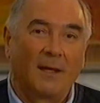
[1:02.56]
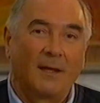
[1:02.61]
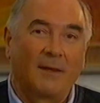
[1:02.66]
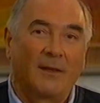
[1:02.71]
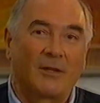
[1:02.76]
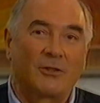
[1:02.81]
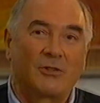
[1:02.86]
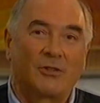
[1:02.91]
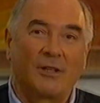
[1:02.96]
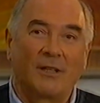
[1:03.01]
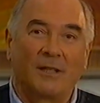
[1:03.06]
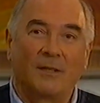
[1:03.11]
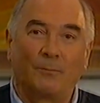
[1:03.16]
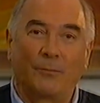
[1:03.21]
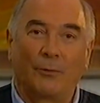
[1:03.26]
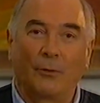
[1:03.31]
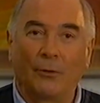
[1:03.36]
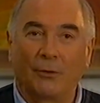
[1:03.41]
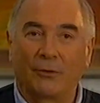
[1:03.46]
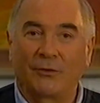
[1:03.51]
that she
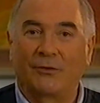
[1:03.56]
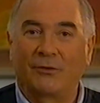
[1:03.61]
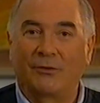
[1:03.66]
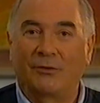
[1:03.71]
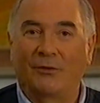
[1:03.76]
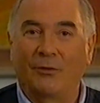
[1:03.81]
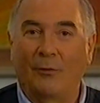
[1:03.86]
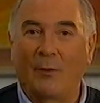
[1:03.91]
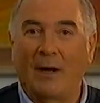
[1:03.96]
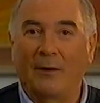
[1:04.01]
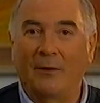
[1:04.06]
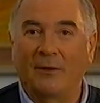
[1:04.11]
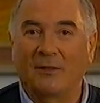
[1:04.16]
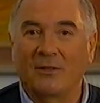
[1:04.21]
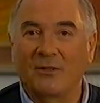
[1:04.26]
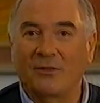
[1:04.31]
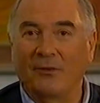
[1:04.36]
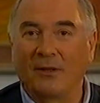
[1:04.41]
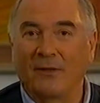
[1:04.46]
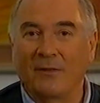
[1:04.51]
brought to our
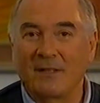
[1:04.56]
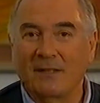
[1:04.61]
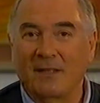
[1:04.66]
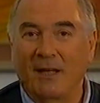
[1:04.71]
industry in this